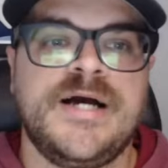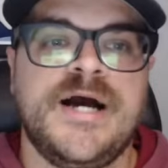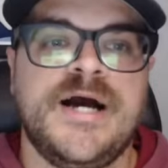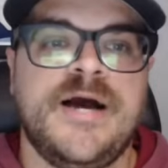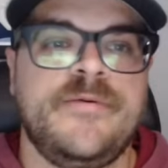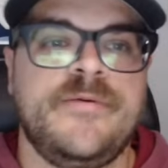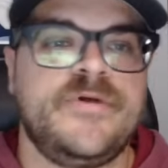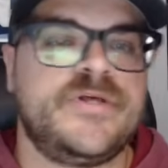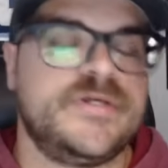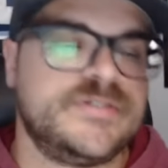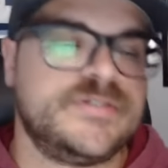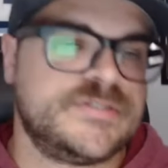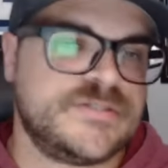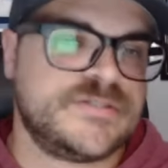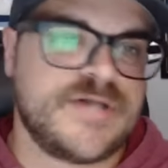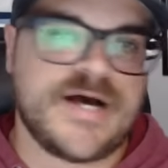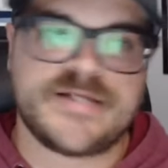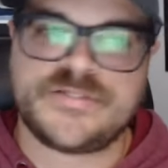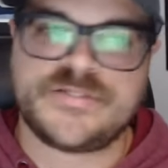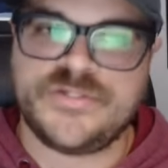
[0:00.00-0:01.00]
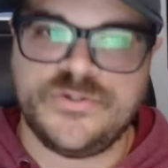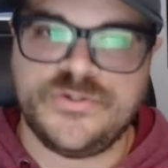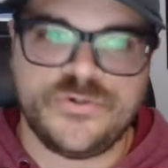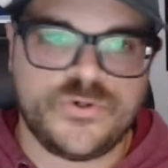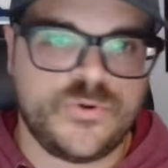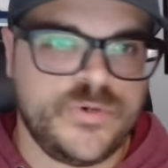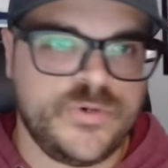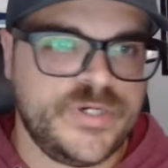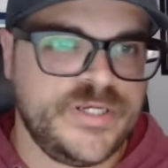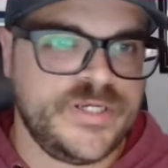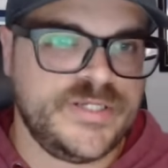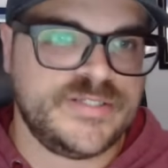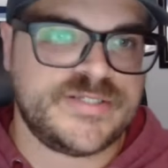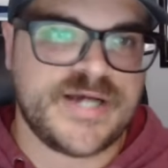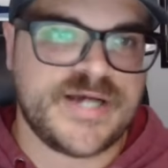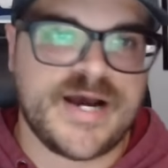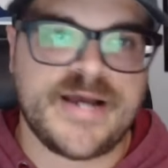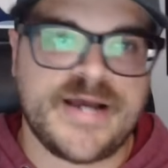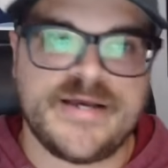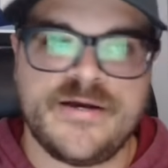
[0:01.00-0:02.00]
because Latu, Quitty,
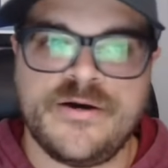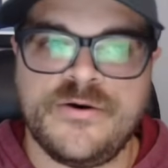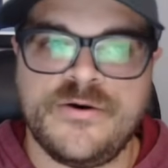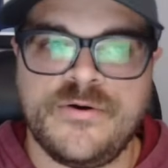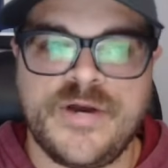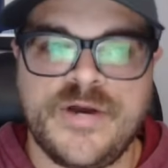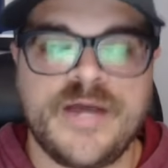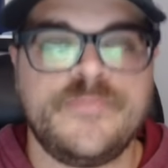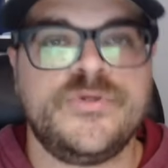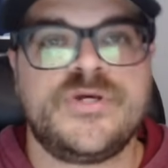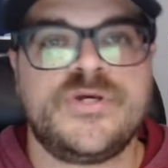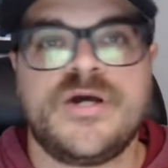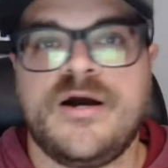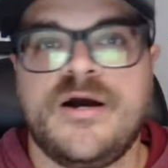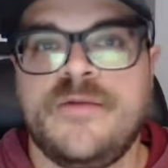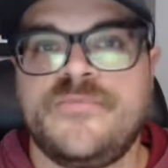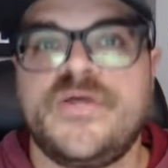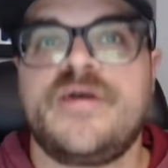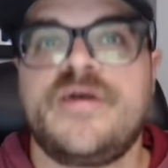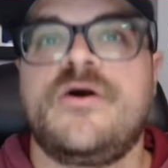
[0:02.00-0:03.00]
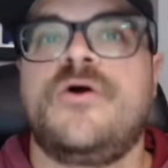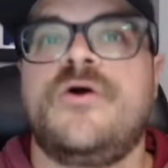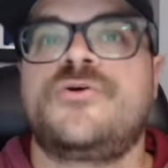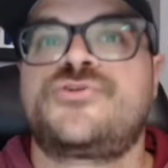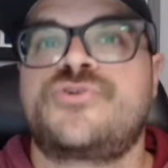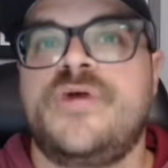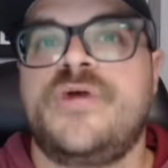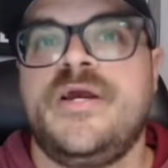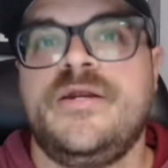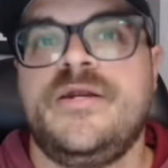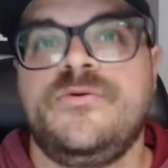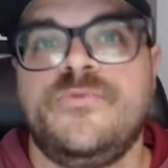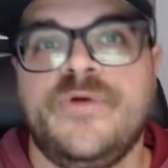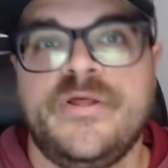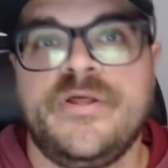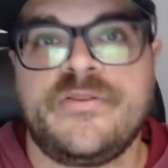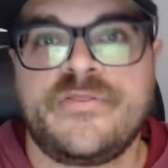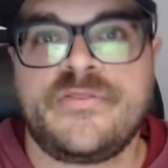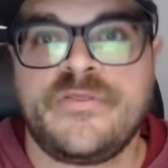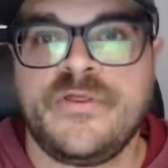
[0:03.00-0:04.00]
Dio, Ebukam, they all train
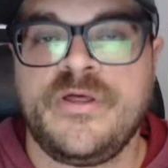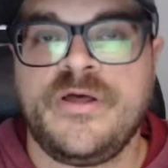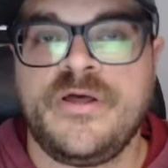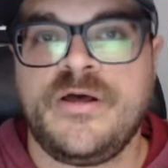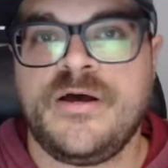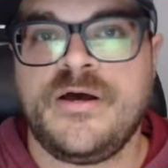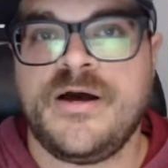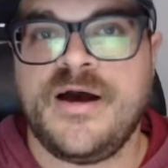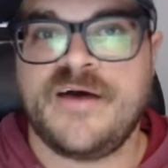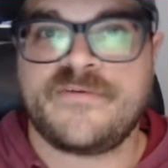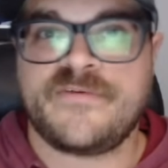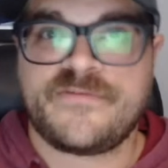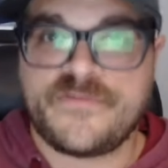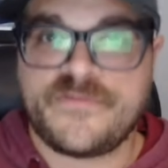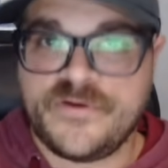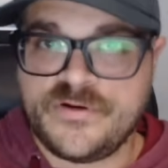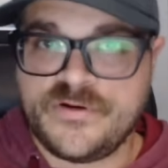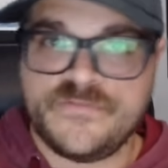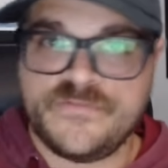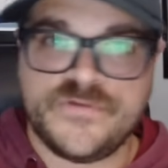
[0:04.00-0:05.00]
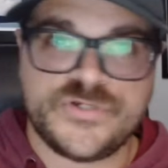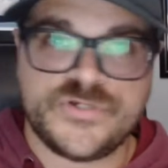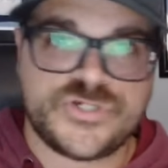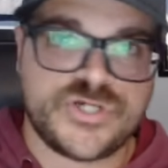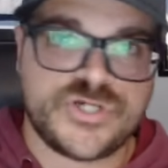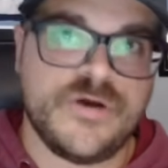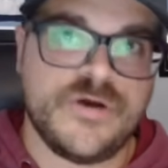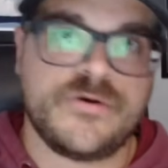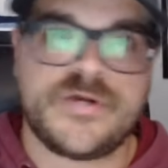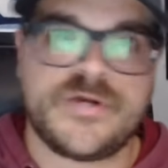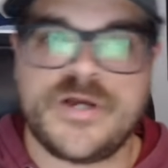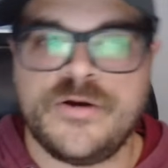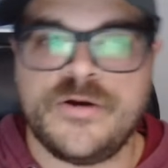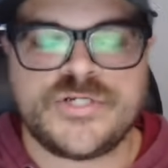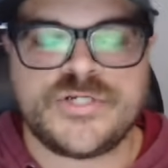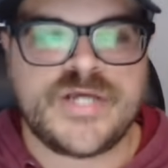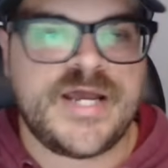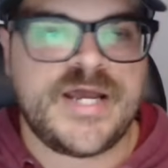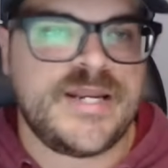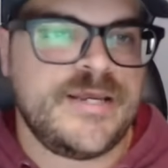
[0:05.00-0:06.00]
with a friend of the show,
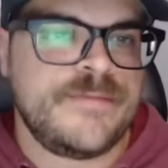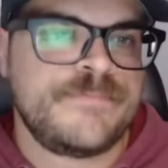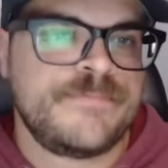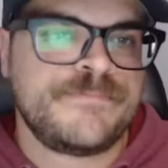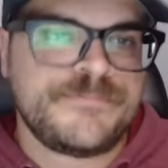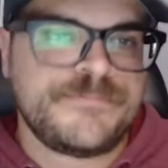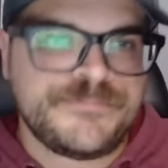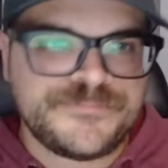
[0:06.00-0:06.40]
Coach Eddie.